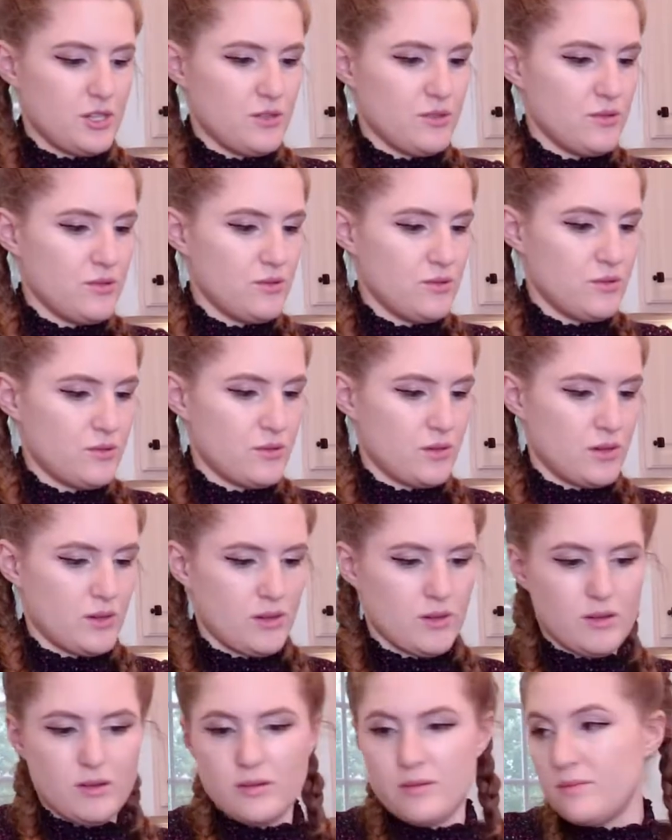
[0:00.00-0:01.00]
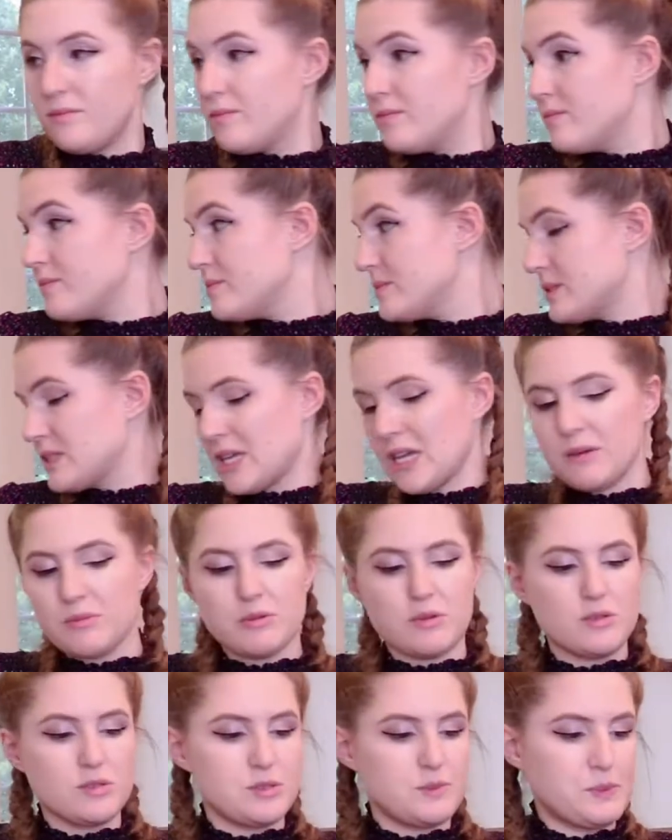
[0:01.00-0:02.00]
two um,
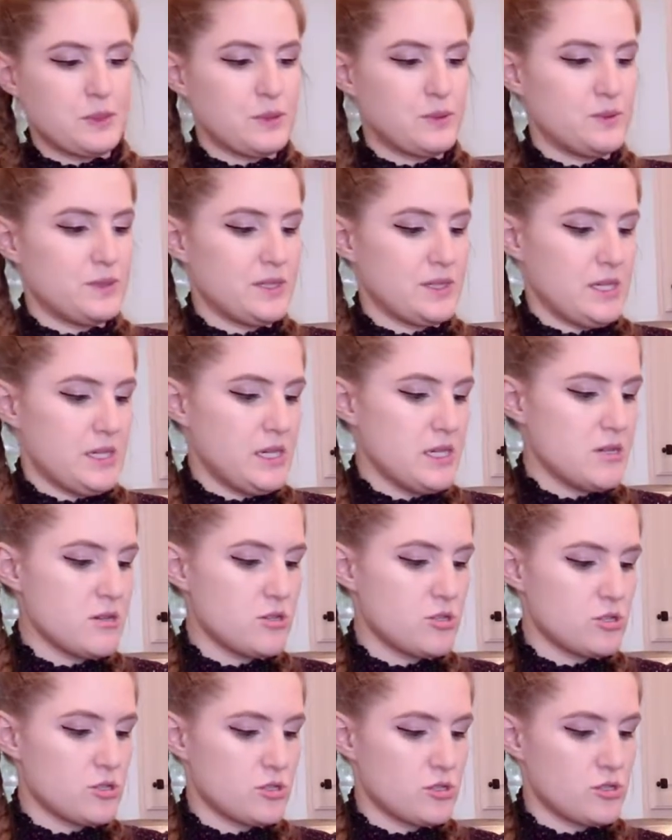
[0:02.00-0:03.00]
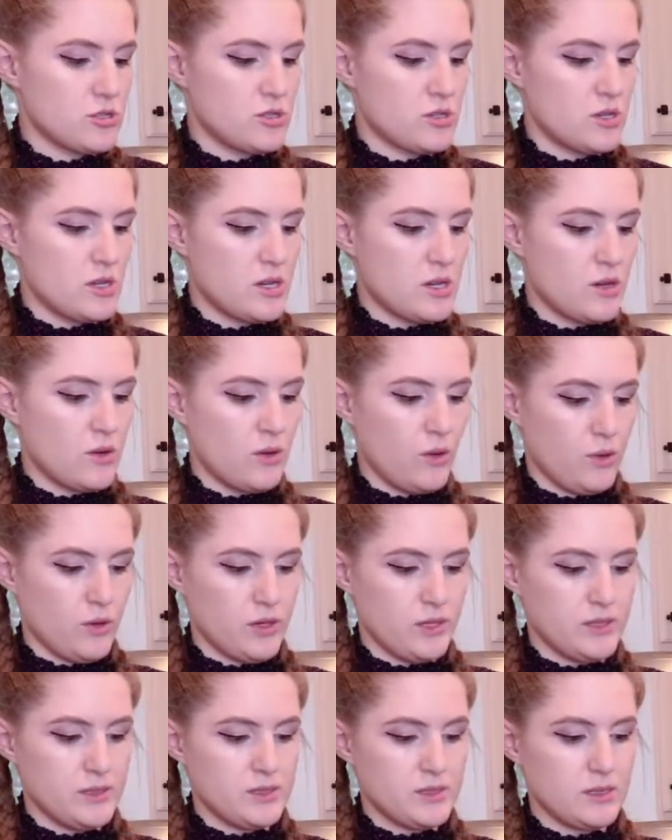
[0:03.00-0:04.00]
tablespoons each,
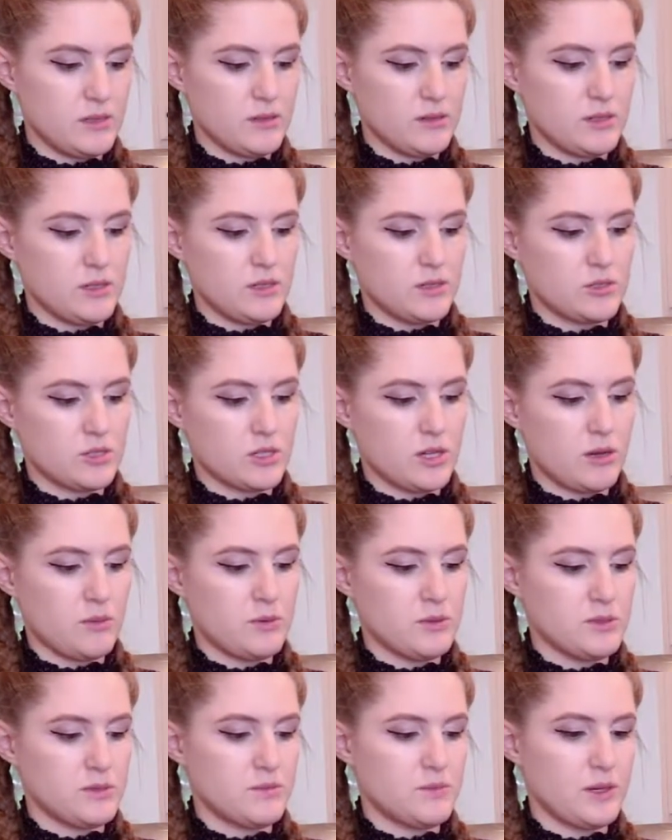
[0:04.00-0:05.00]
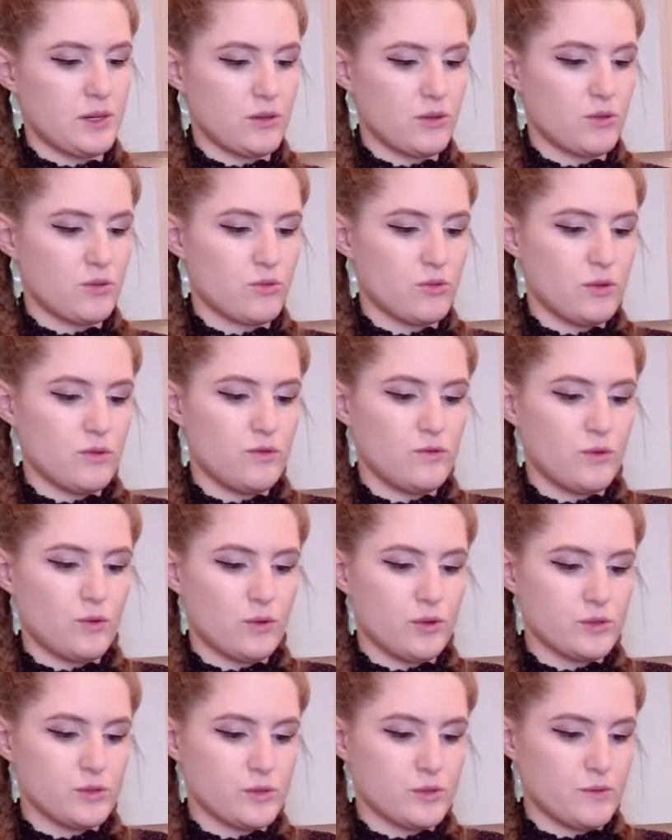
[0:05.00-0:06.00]
or until each cup is about
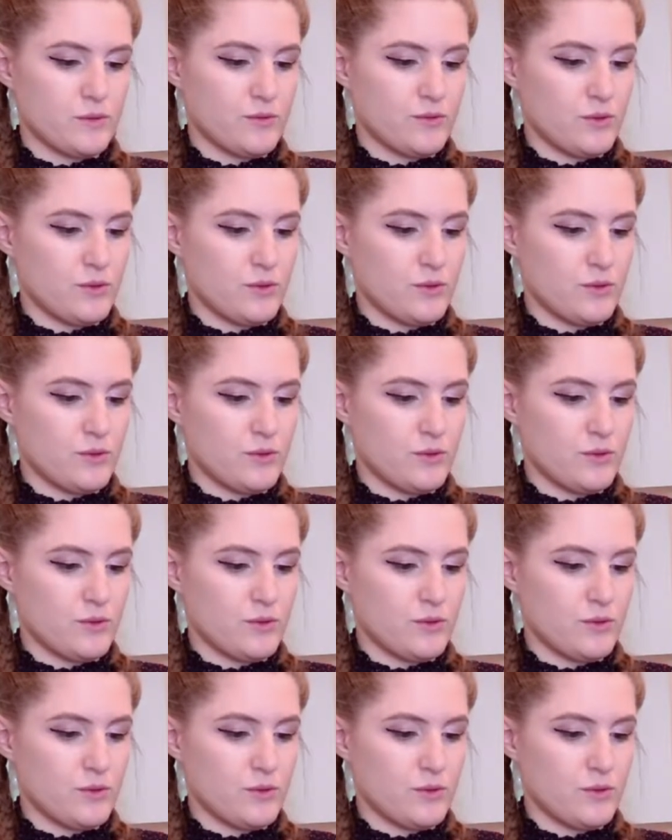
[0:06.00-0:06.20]
three-fourths